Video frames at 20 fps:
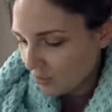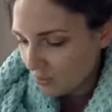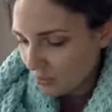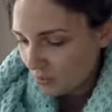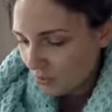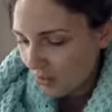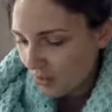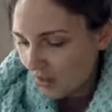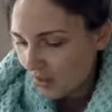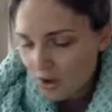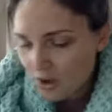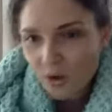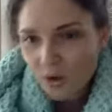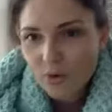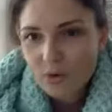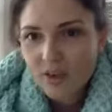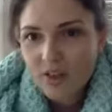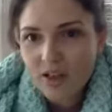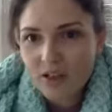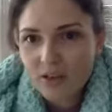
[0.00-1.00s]
we
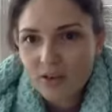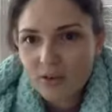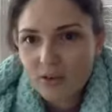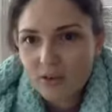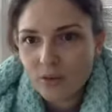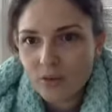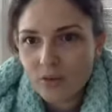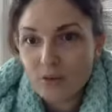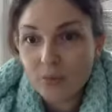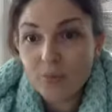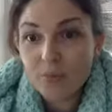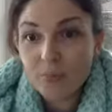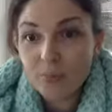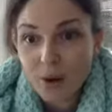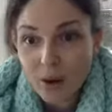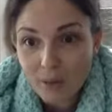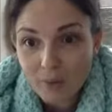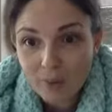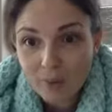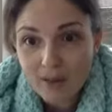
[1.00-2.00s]
know that the
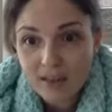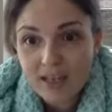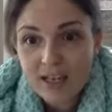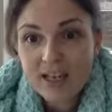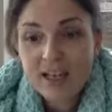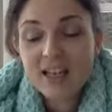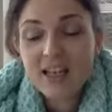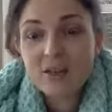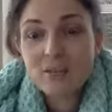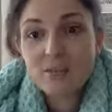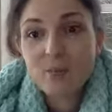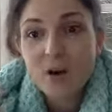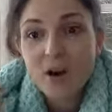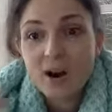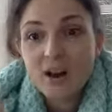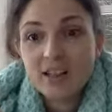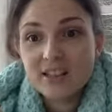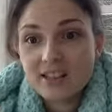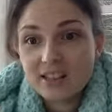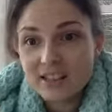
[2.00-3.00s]
property is
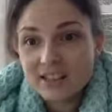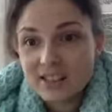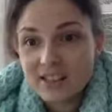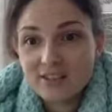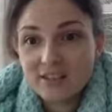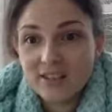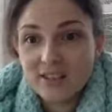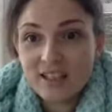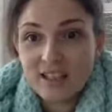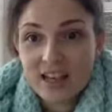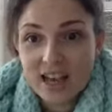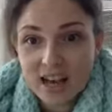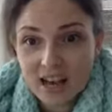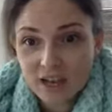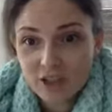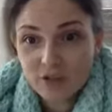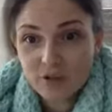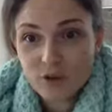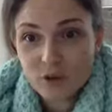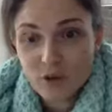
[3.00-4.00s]
positively
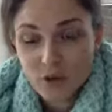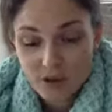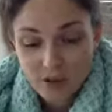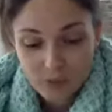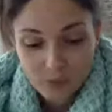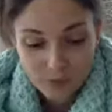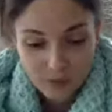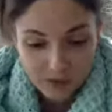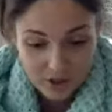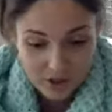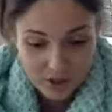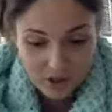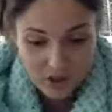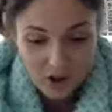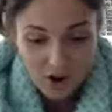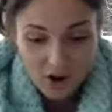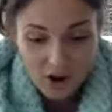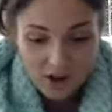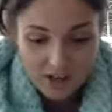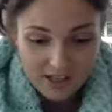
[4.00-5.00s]
cash flowing, which is
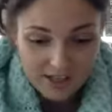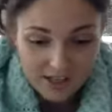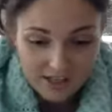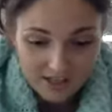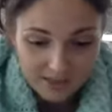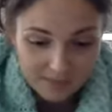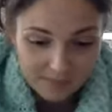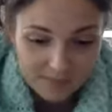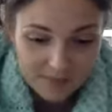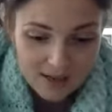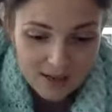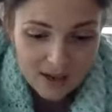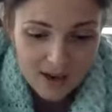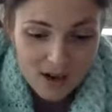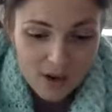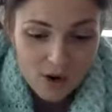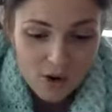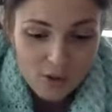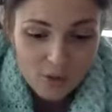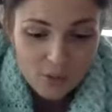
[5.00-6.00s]
awesome.
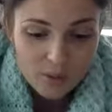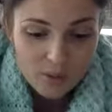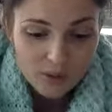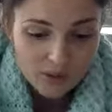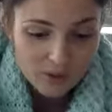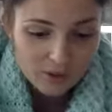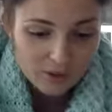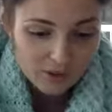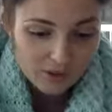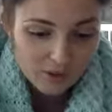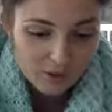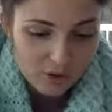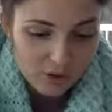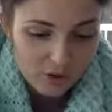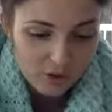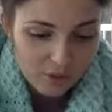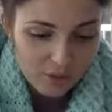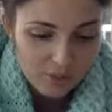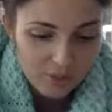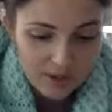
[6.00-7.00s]
We also
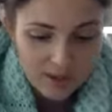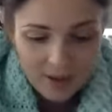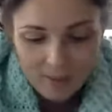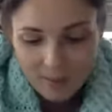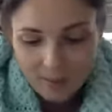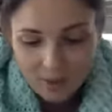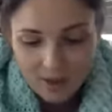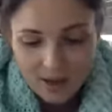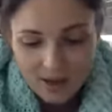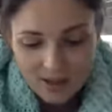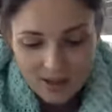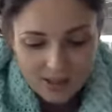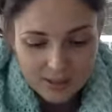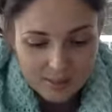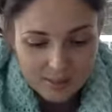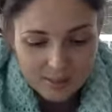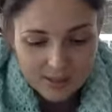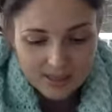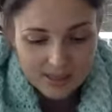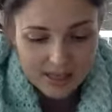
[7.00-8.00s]
know by
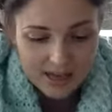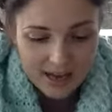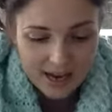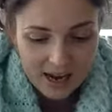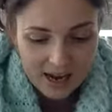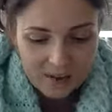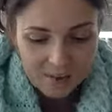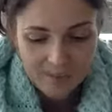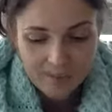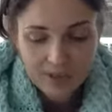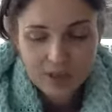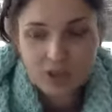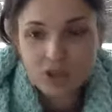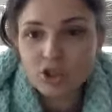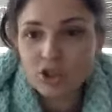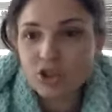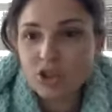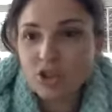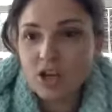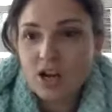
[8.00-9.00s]
approximately how
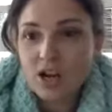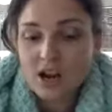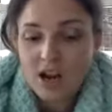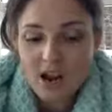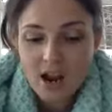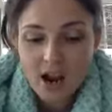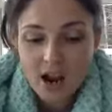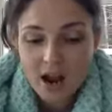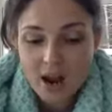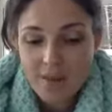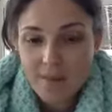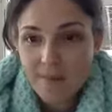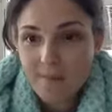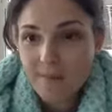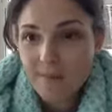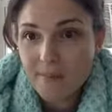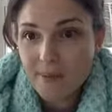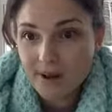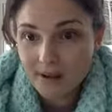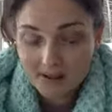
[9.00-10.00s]
much a
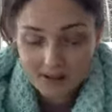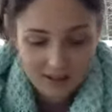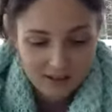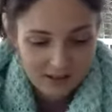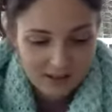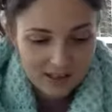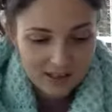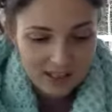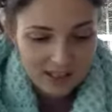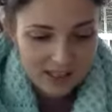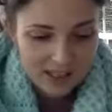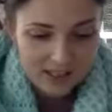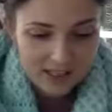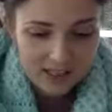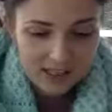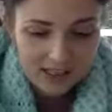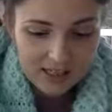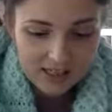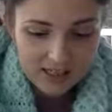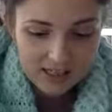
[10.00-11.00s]
month it
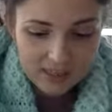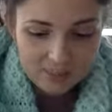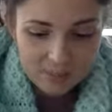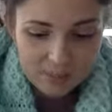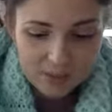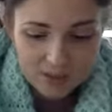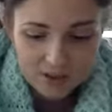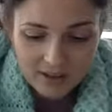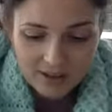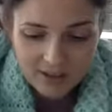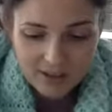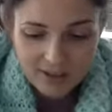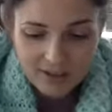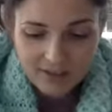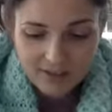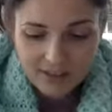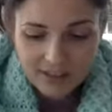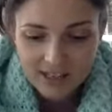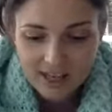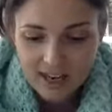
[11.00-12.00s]
is
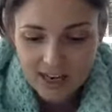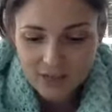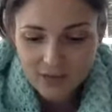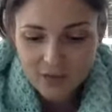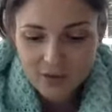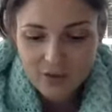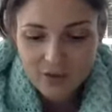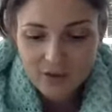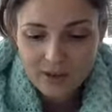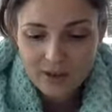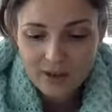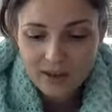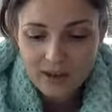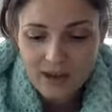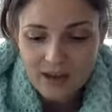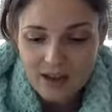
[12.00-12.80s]
positively cash flowing.